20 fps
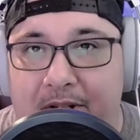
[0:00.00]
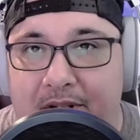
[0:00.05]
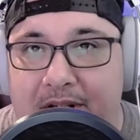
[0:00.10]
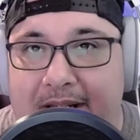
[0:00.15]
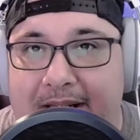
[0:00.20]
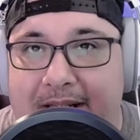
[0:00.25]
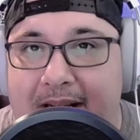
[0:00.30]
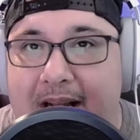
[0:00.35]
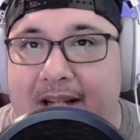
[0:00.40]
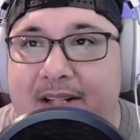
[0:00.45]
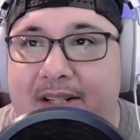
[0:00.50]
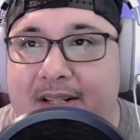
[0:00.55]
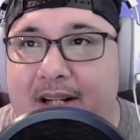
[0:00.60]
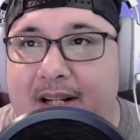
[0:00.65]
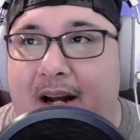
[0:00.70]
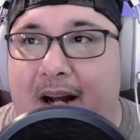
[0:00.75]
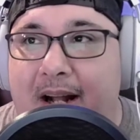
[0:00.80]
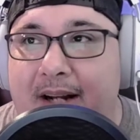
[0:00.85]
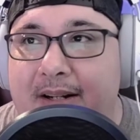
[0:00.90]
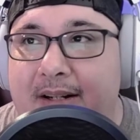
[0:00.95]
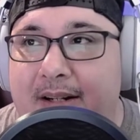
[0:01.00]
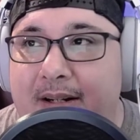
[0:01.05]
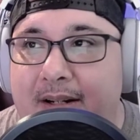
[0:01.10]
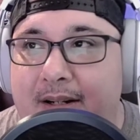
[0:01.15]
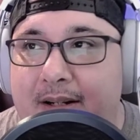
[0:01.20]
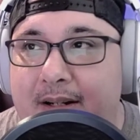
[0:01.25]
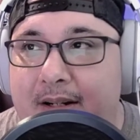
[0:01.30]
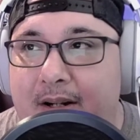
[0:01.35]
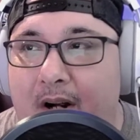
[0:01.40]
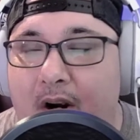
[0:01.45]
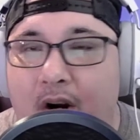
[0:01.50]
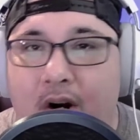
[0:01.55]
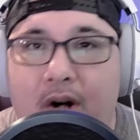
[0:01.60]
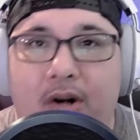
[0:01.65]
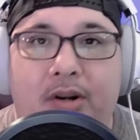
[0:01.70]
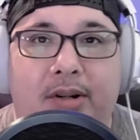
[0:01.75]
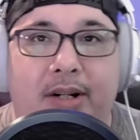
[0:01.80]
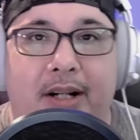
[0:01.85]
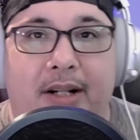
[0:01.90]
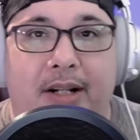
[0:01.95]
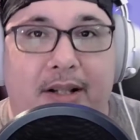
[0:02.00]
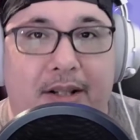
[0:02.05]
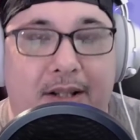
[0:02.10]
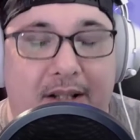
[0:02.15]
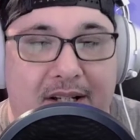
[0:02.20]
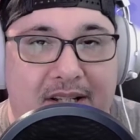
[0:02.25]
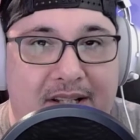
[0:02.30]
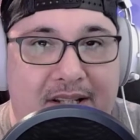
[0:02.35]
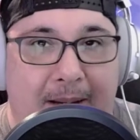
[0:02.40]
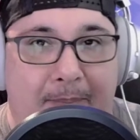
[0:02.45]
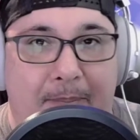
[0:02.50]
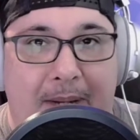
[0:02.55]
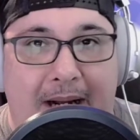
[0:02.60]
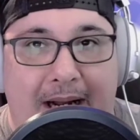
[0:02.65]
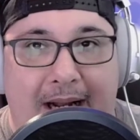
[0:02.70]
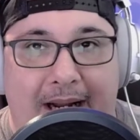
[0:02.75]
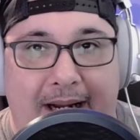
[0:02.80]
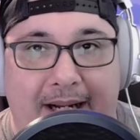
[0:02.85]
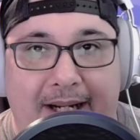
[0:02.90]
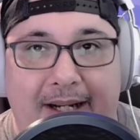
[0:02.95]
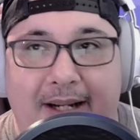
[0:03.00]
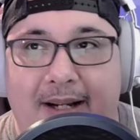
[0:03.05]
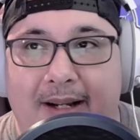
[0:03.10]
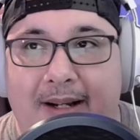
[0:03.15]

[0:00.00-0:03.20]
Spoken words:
She does not hurt the senpai,